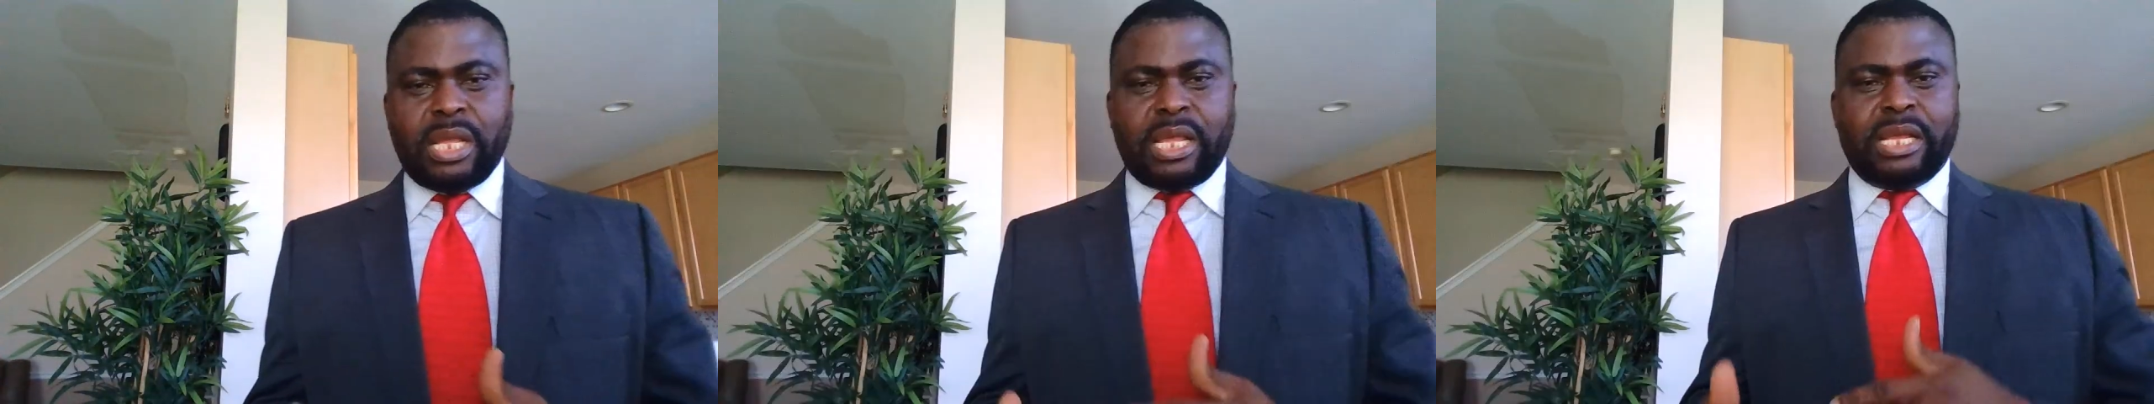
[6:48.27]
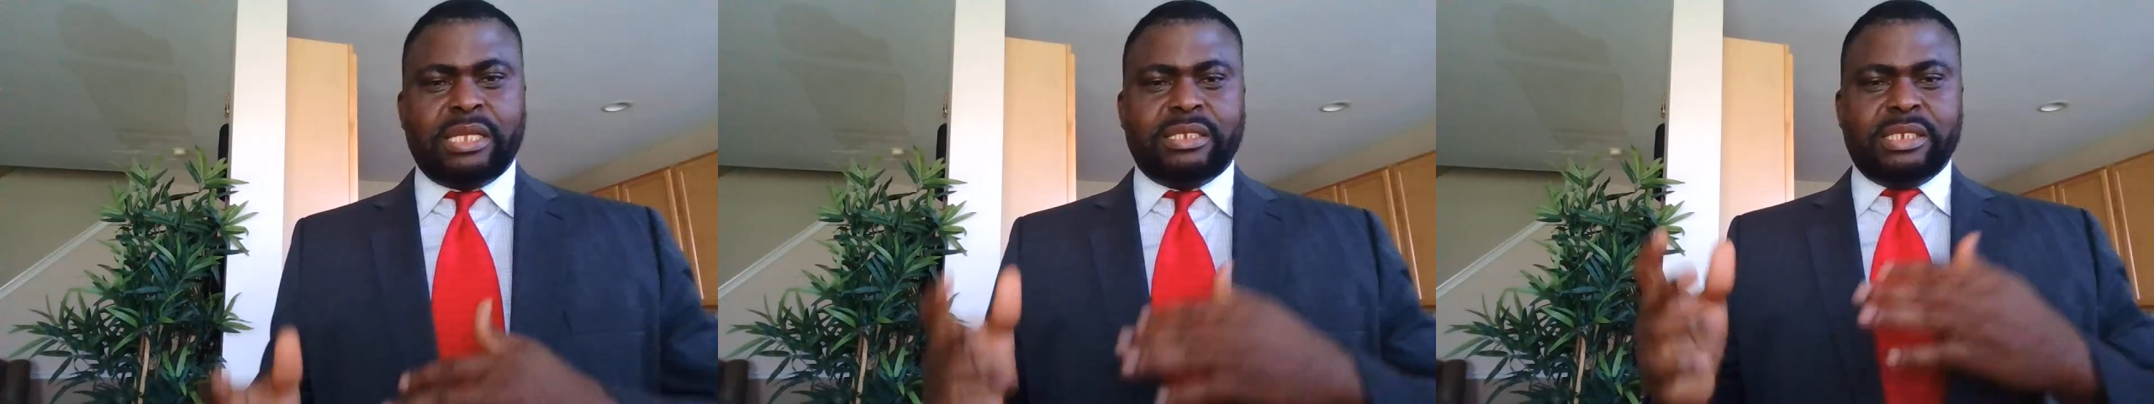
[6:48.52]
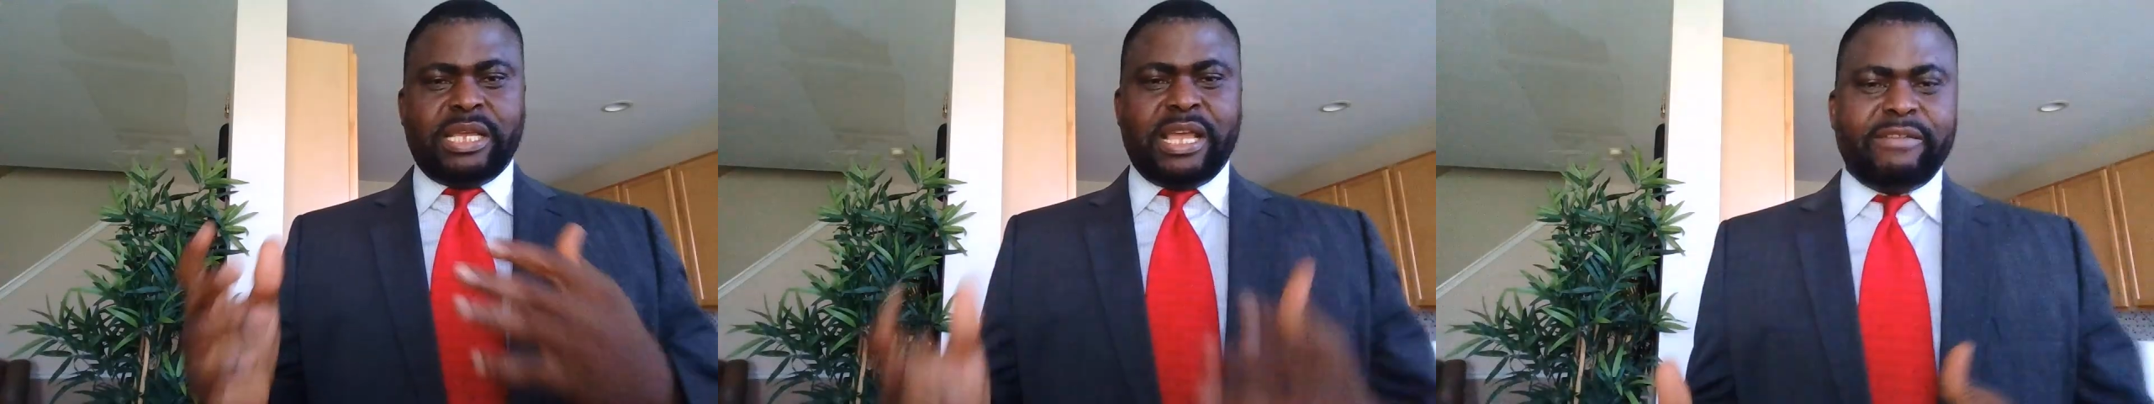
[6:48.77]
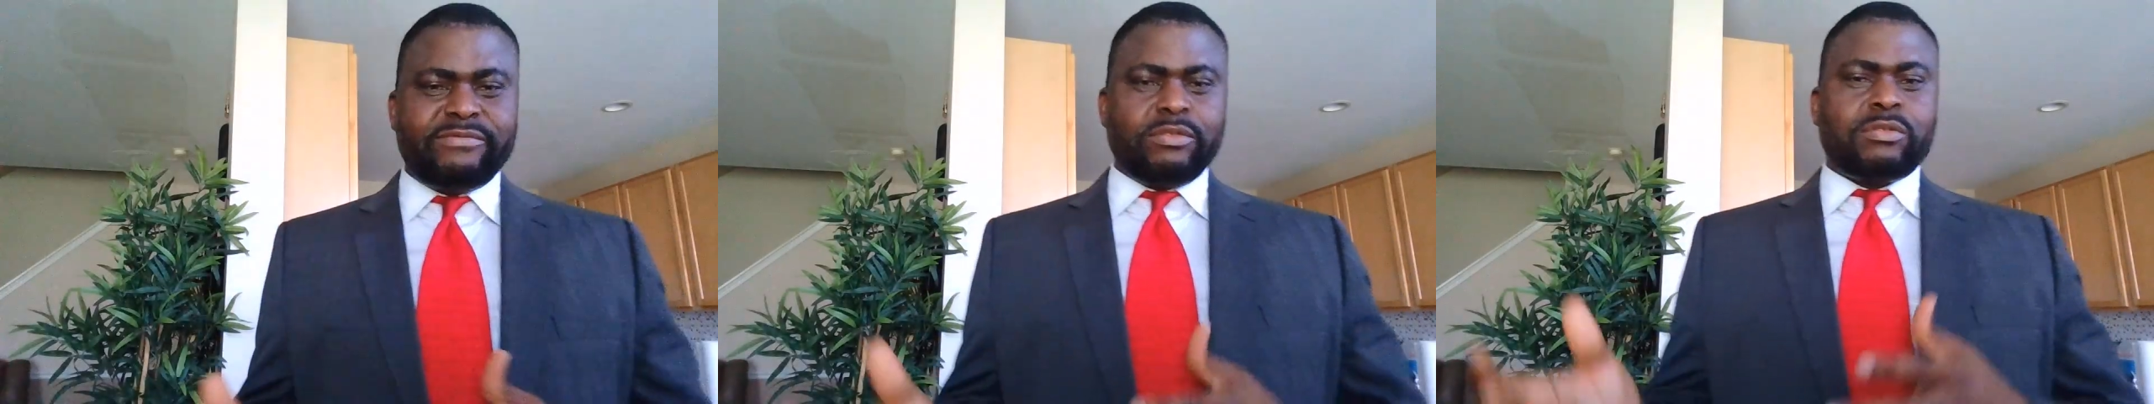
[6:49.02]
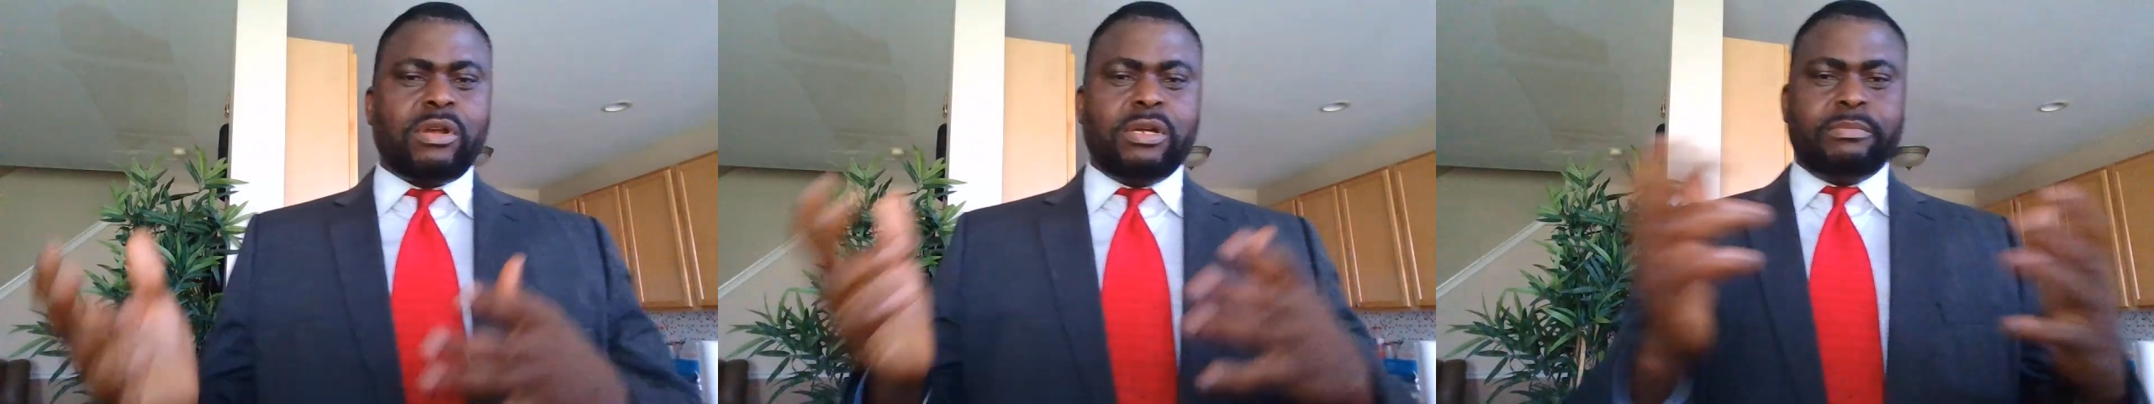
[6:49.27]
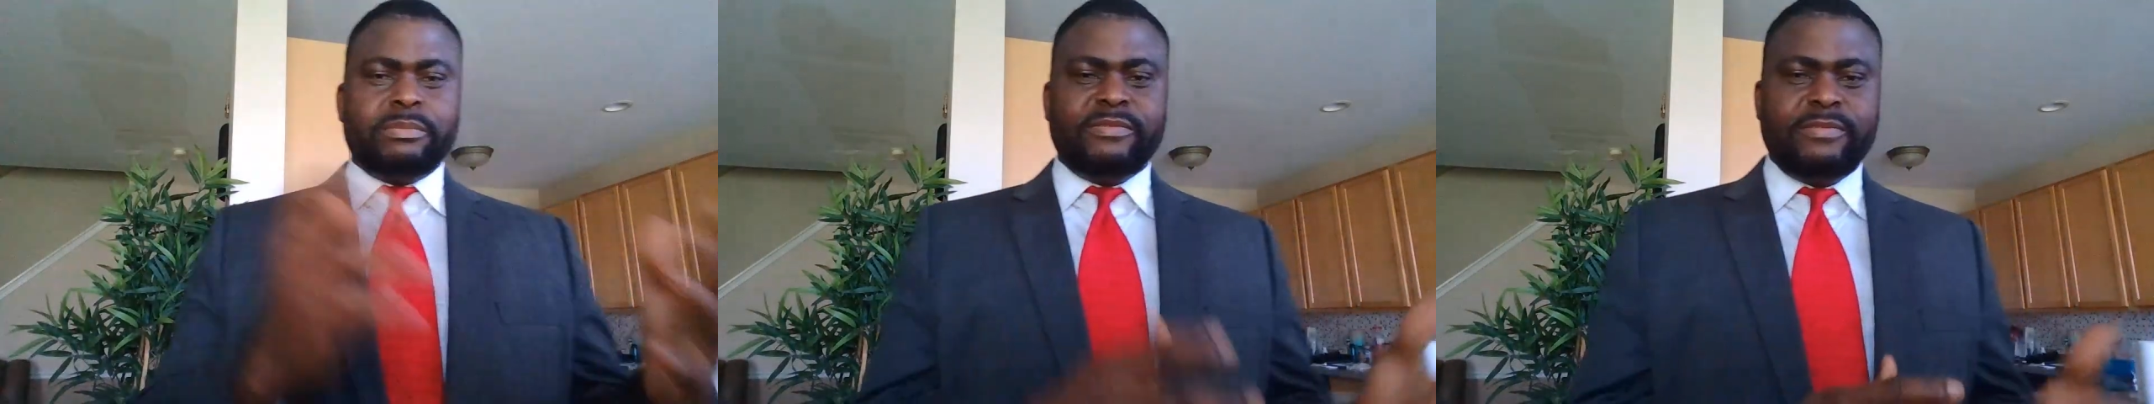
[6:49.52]
and they have to
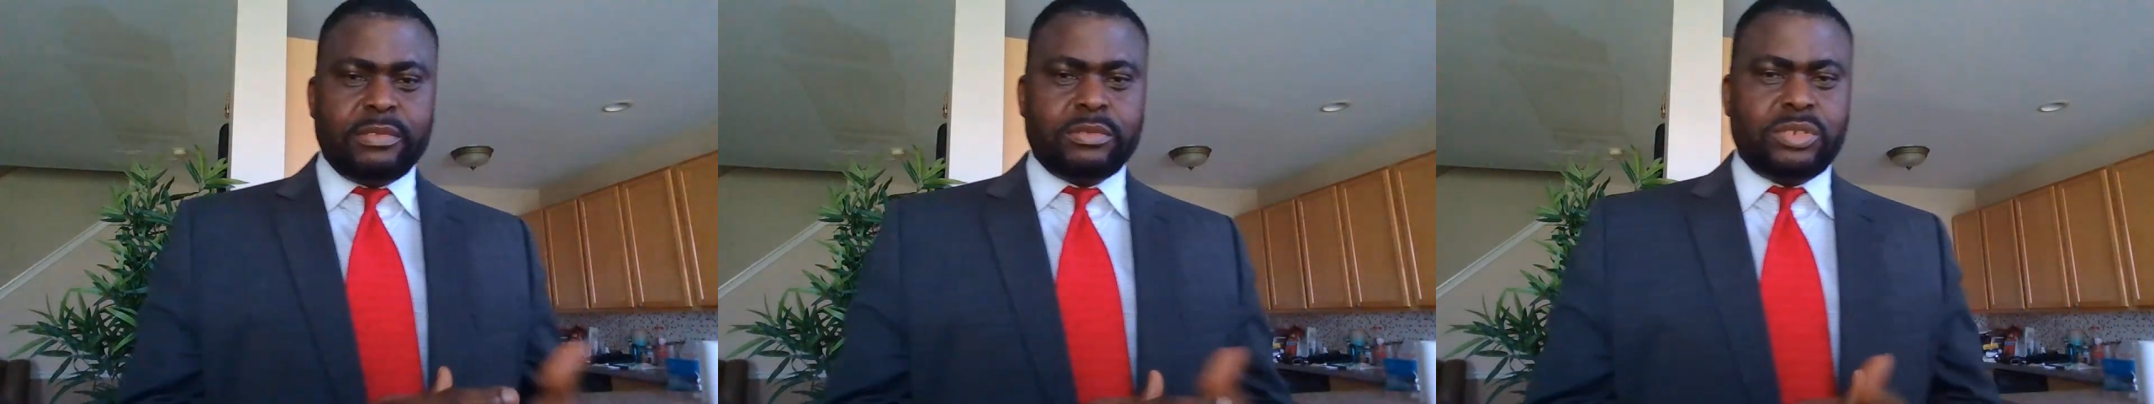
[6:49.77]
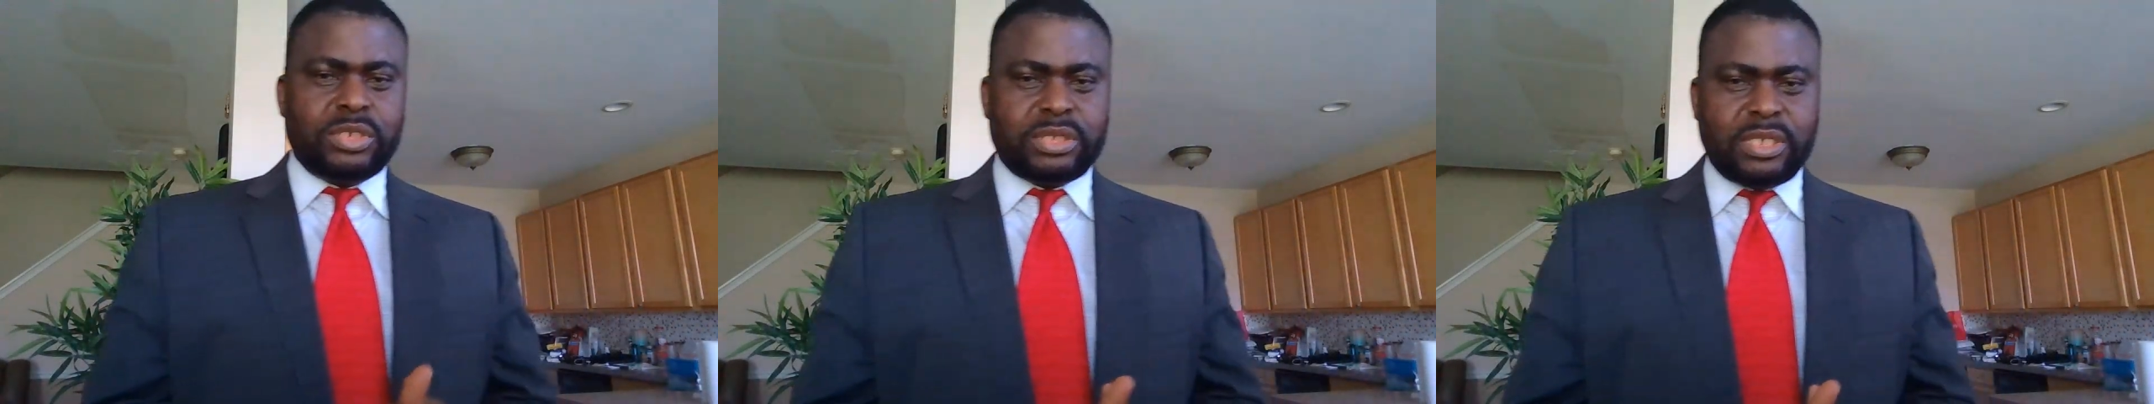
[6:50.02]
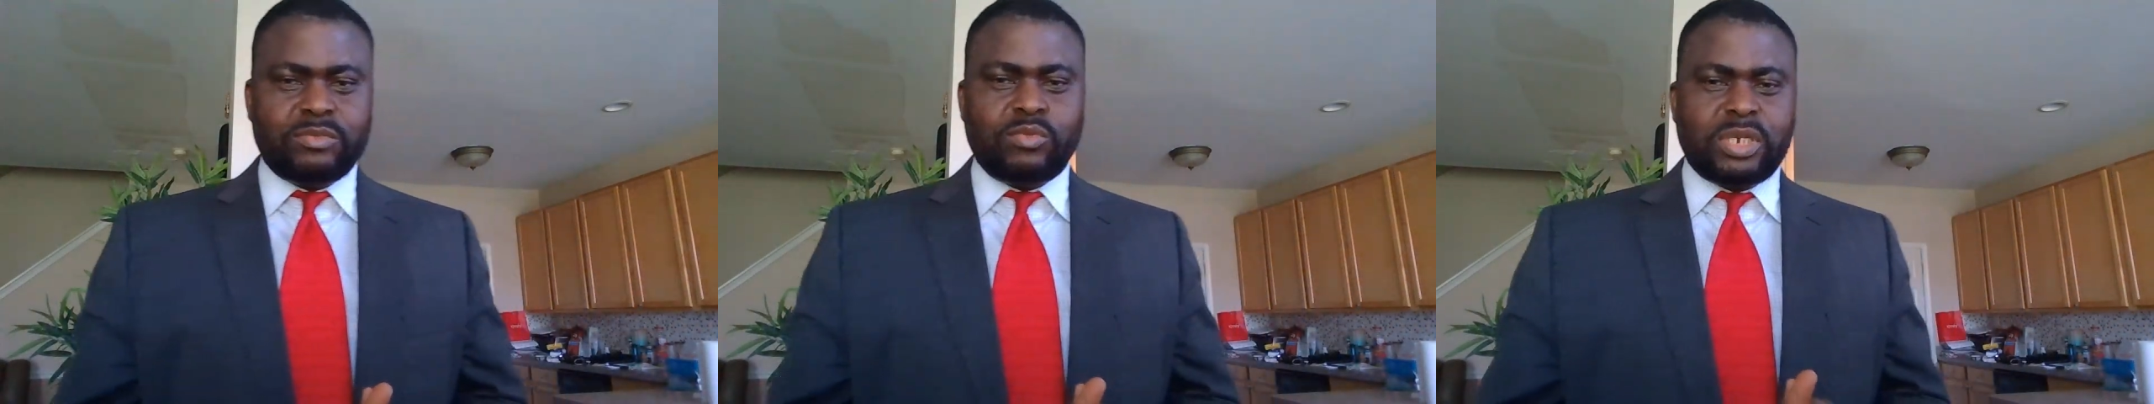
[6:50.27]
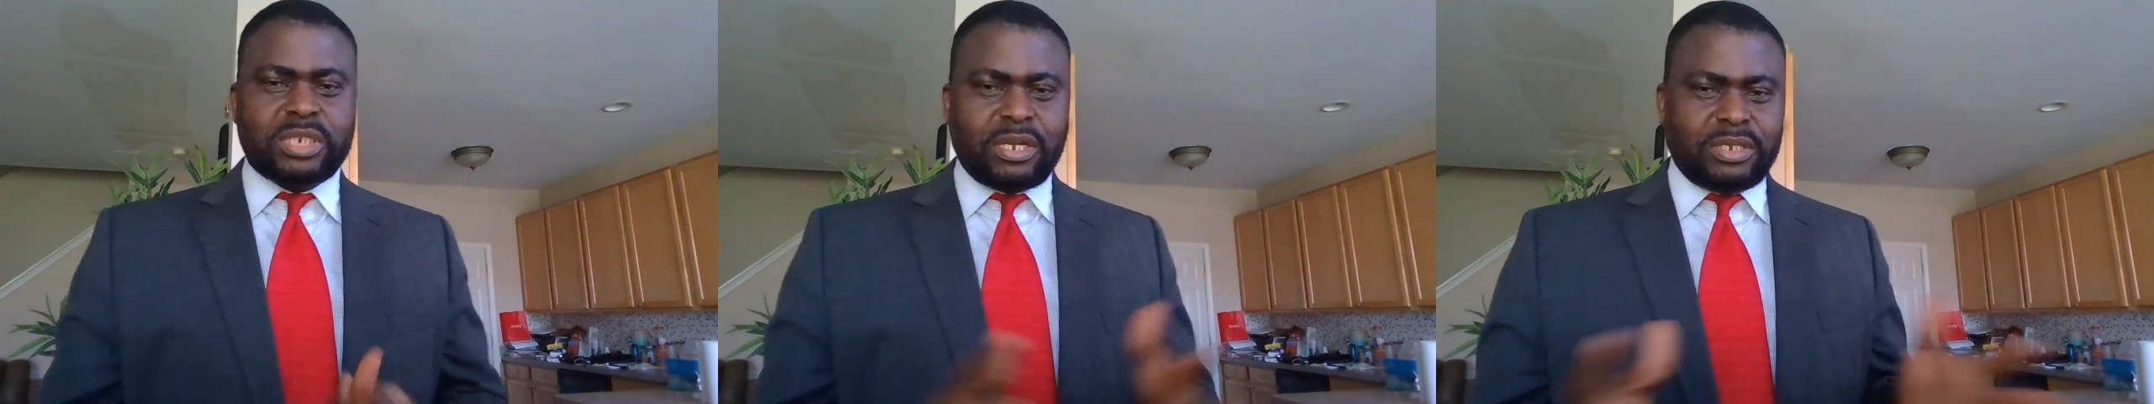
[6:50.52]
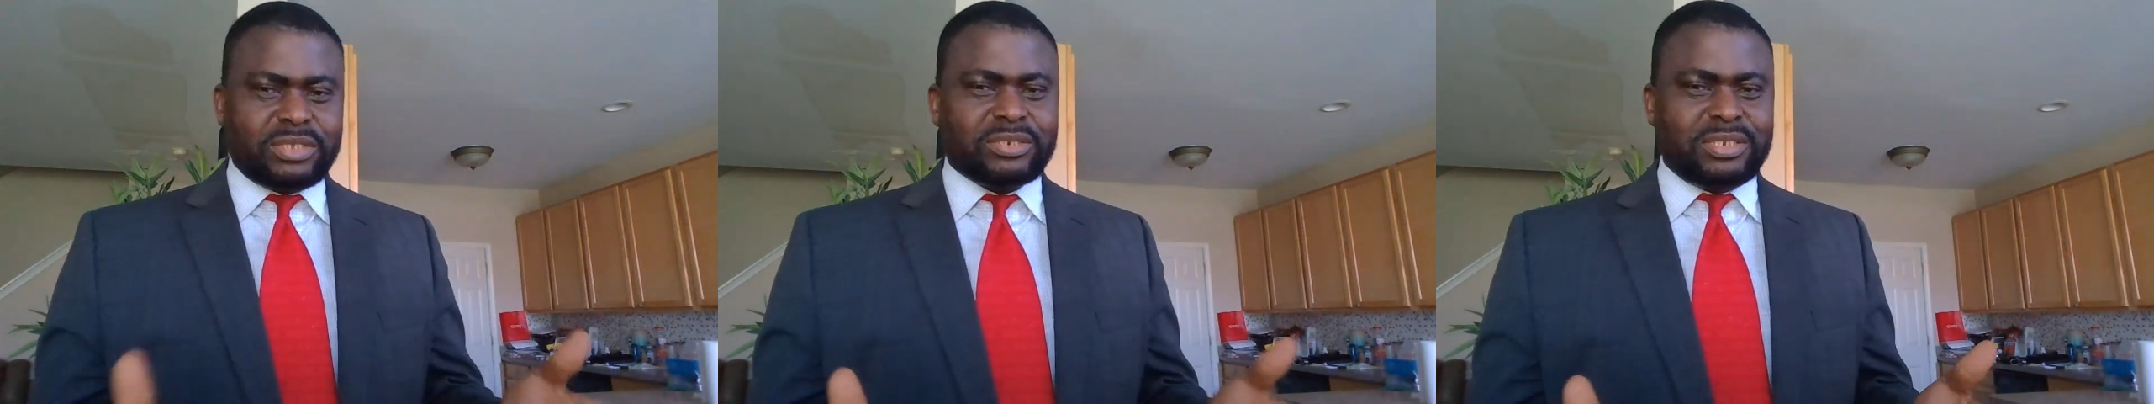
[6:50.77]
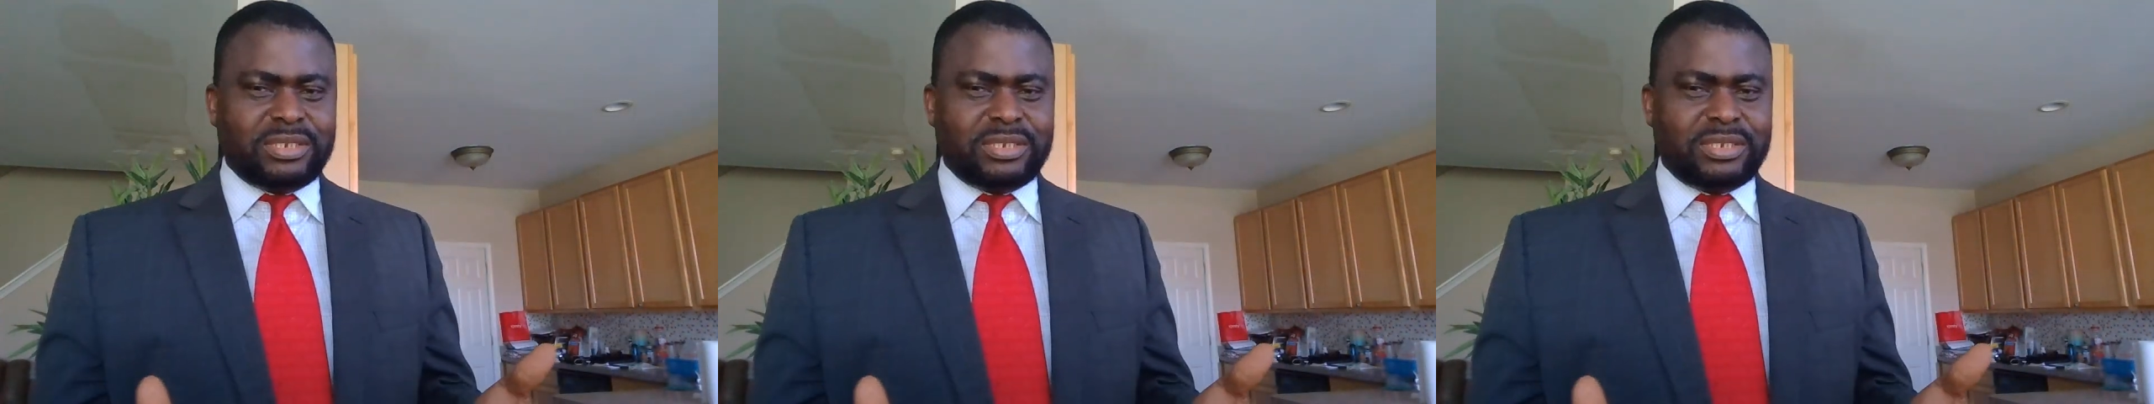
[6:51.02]
come to the third world country,